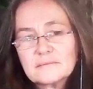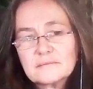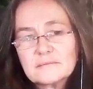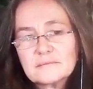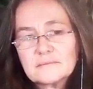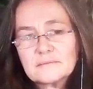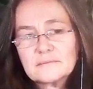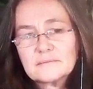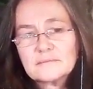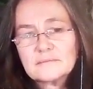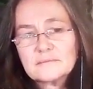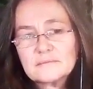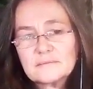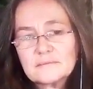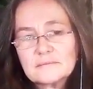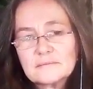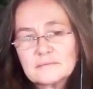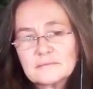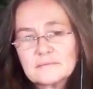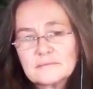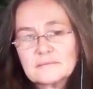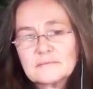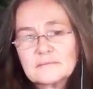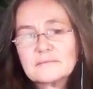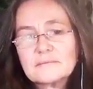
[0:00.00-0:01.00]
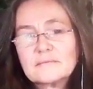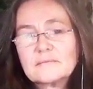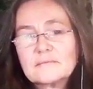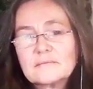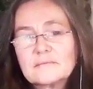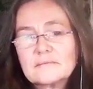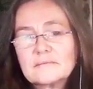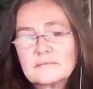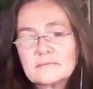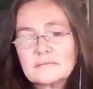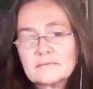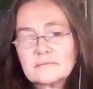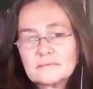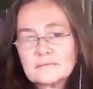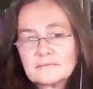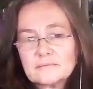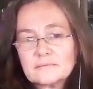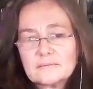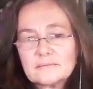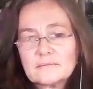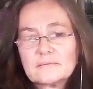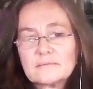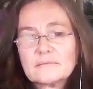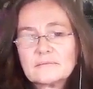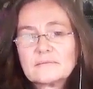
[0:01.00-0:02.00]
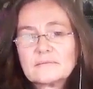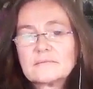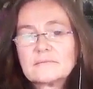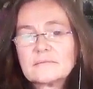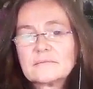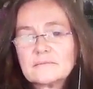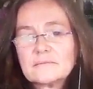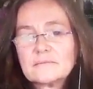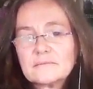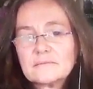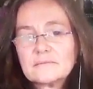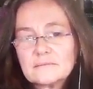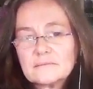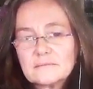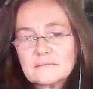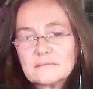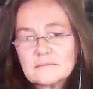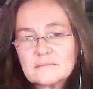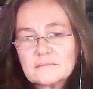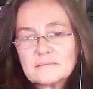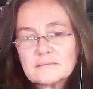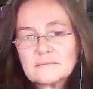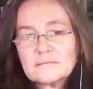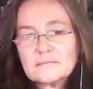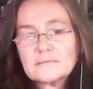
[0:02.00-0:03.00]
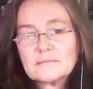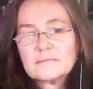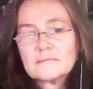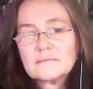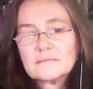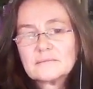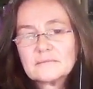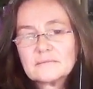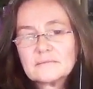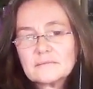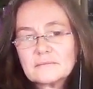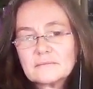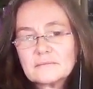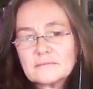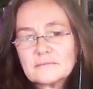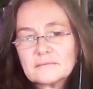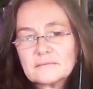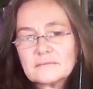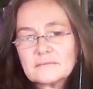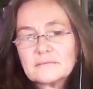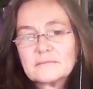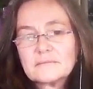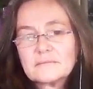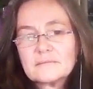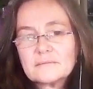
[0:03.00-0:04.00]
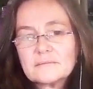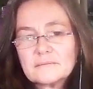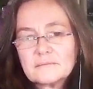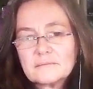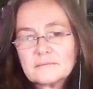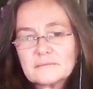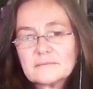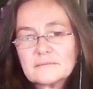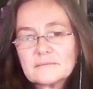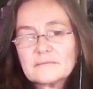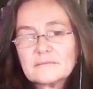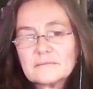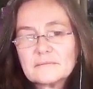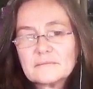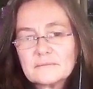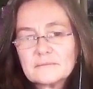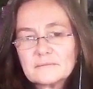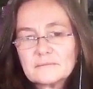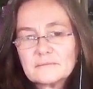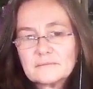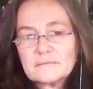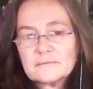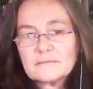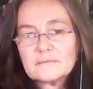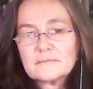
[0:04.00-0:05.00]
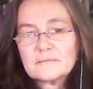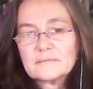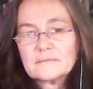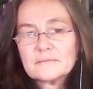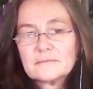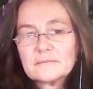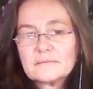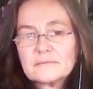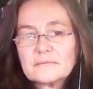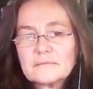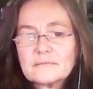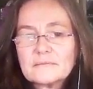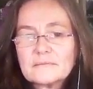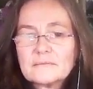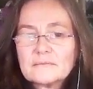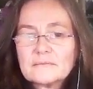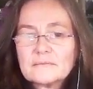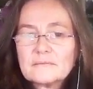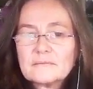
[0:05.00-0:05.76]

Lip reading: The person shown says nothing.